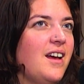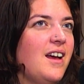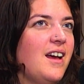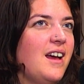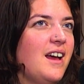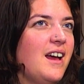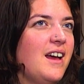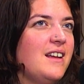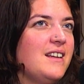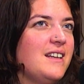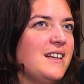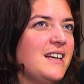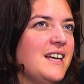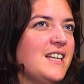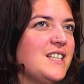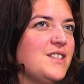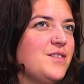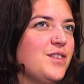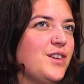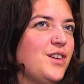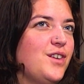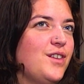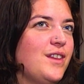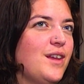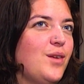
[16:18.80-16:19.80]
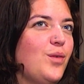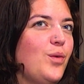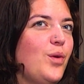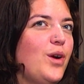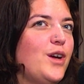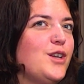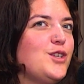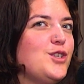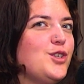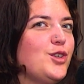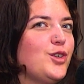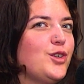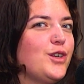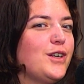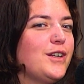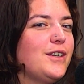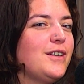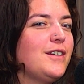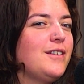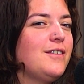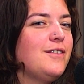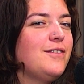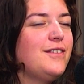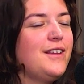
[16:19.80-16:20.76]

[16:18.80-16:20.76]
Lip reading: And I guess for you then, what is your